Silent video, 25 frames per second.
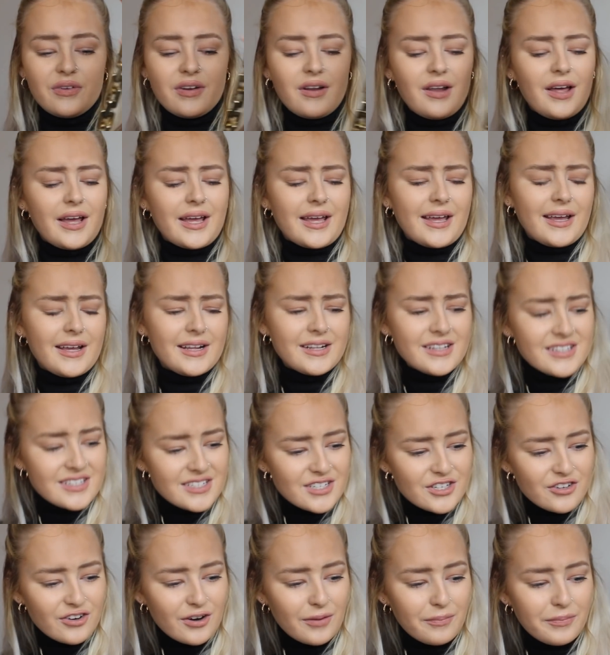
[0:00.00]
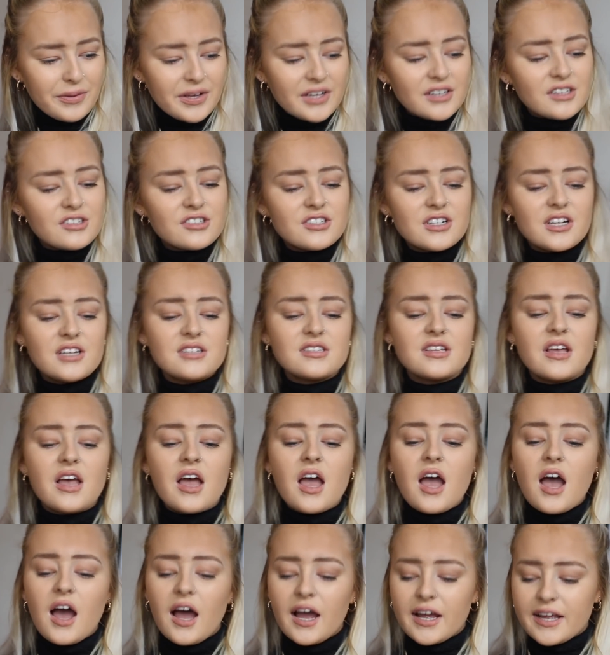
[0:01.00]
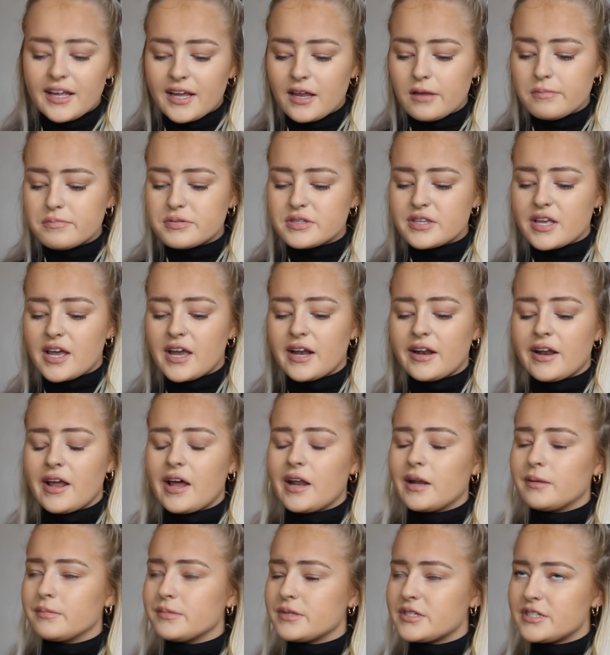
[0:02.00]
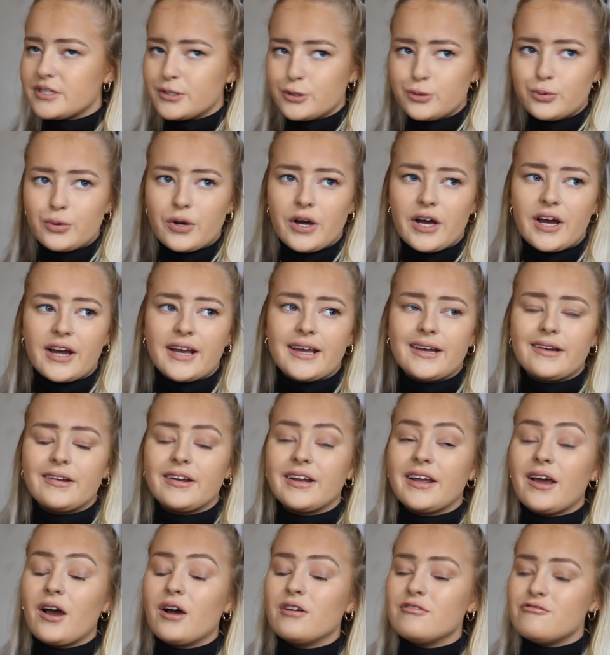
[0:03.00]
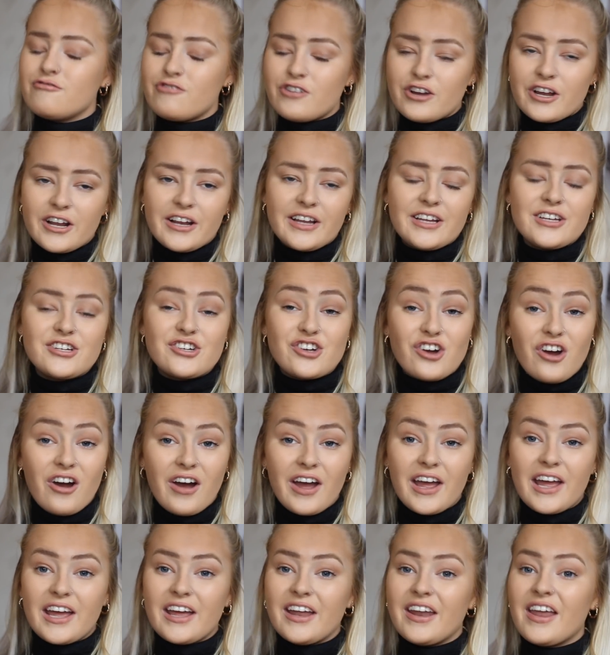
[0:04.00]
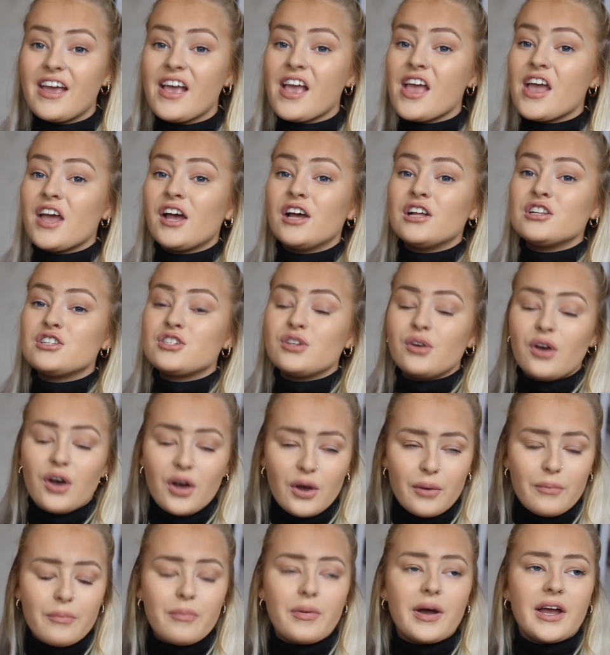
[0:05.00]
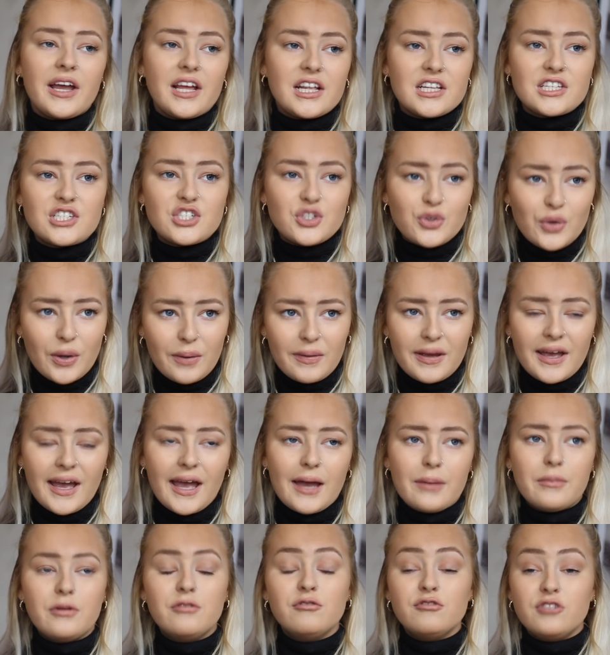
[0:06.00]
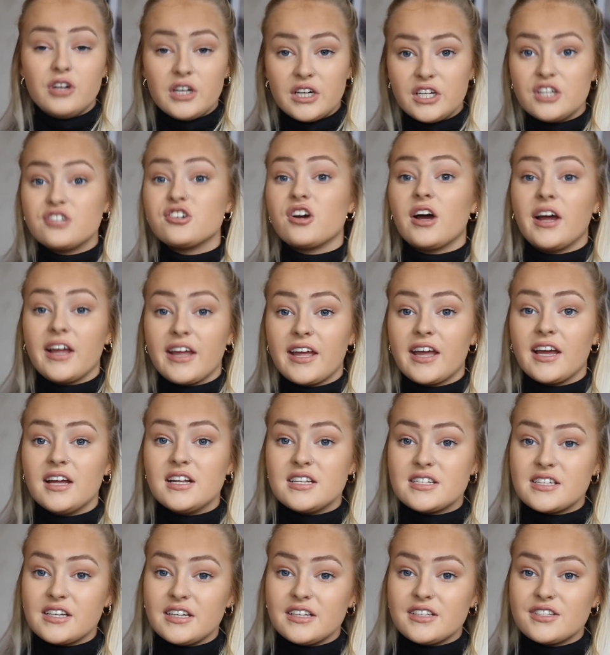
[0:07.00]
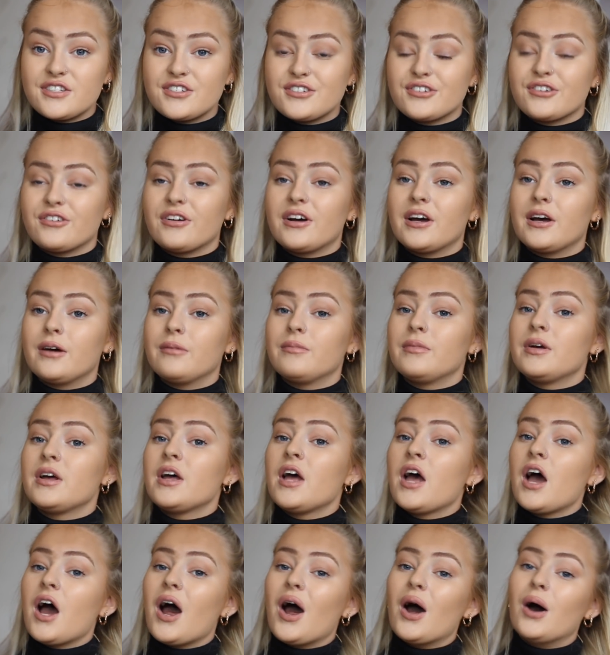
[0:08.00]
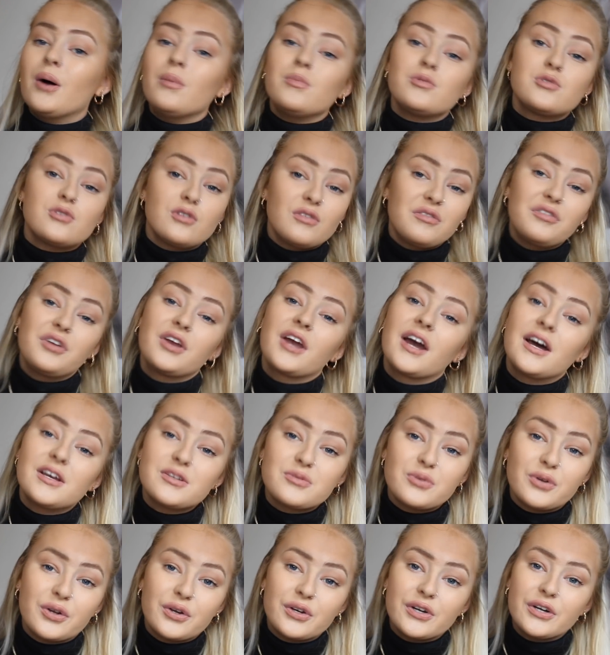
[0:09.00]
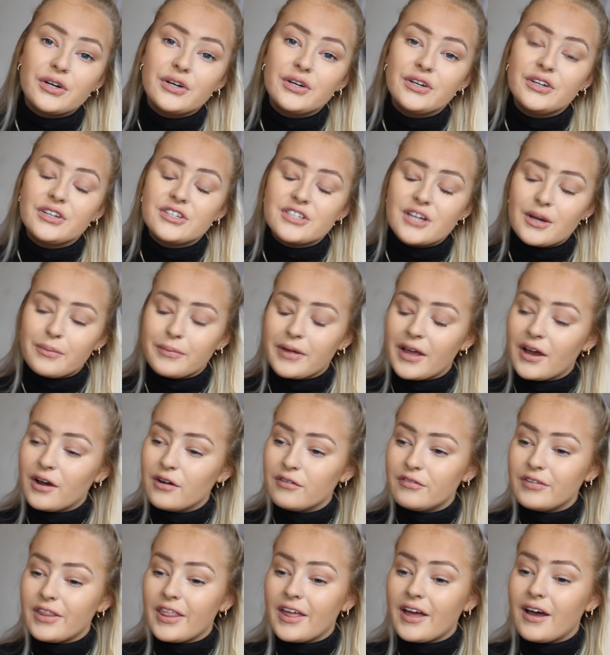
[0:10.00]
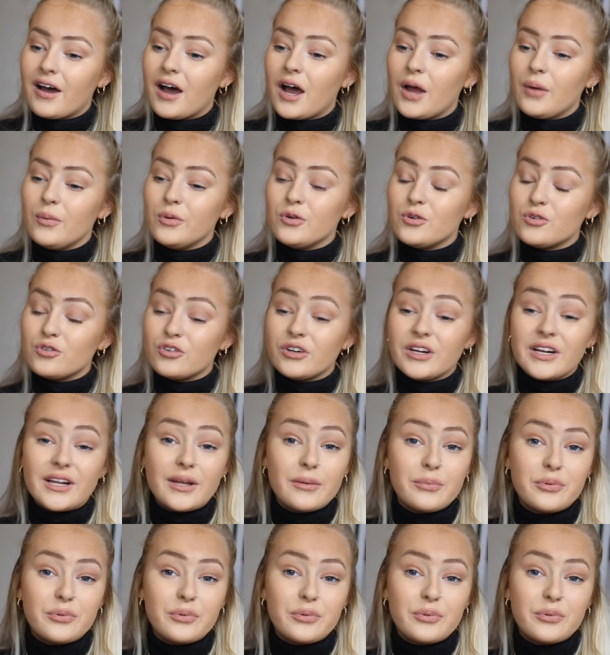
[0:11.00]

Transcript: in like Instagram pictures. I keep saying that and I'm still working on it. I'm really trying to up my Instagram game and really try and get into Instagram. So if you guys want to go check me out over there, I would really